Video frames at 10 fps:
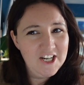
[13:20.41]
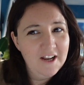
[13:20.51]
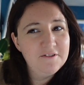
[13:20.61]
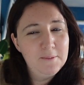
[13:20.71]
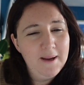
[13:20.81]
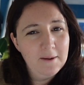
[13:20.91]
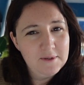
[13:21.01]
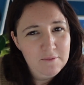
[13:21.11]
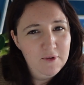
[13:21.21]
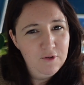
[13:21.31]
enough to be able
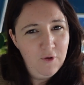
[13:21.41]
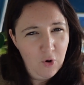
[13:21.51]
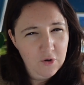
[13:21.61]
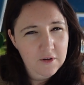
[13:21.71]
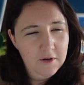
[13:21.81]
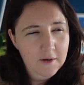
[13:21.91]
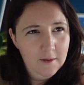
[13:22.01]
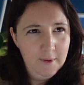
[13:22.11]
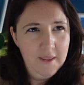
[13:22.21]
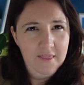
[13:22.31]
to move on
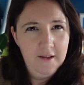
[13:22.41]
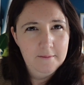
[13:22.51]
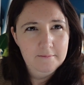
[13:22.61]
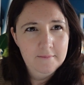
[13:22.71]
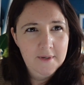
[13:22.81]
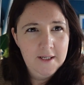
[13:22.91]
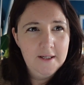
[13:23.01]
with them